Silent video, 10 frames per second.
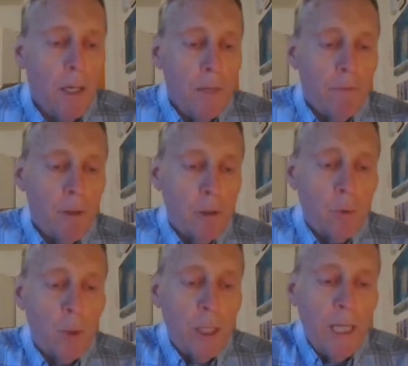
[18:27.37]
Verse
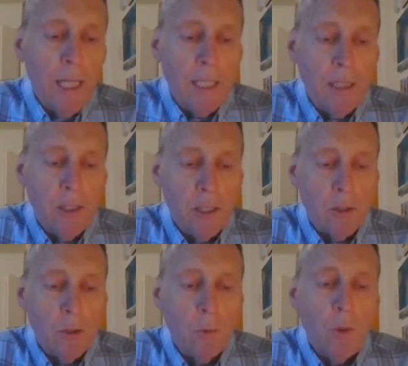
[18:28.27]
28 he says,
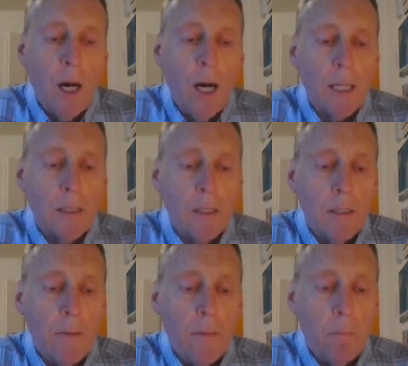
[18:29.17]
do not
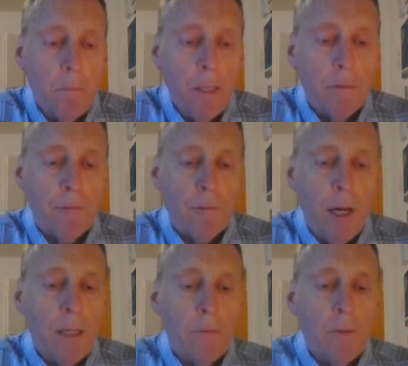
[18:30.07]
be
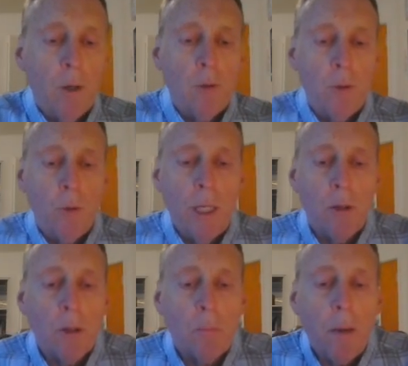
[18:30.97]
afraid of those who
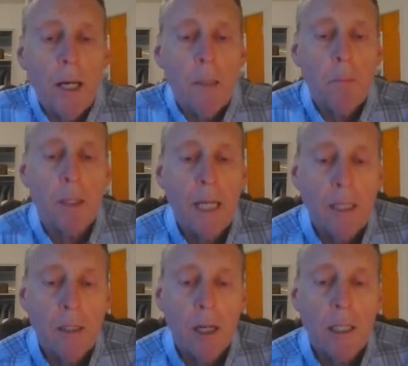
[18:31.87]
kill the body but
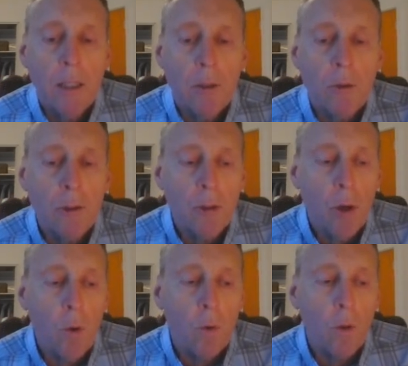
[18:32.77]
cannot kill the
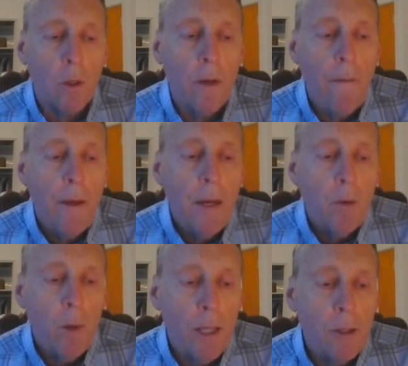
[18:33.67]
soul.
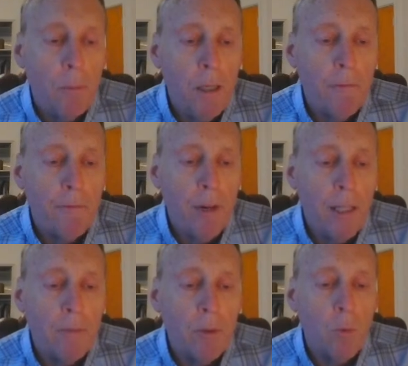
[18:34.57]
Rather be
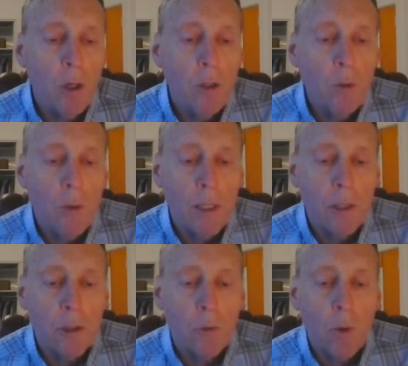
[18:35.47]
afraid of the one who can
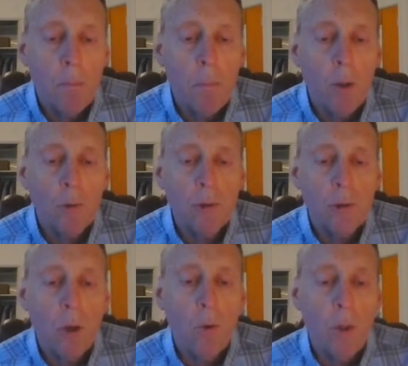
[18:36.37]
destroy both
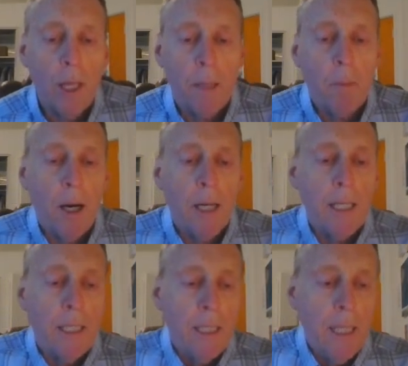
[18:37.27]
soul and
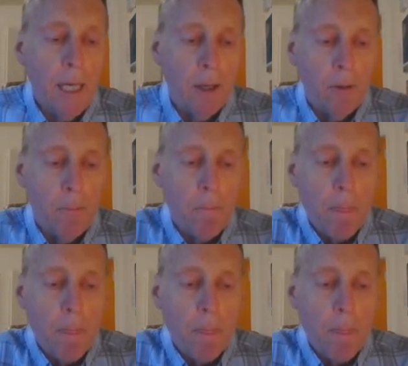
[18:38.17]
body in hell.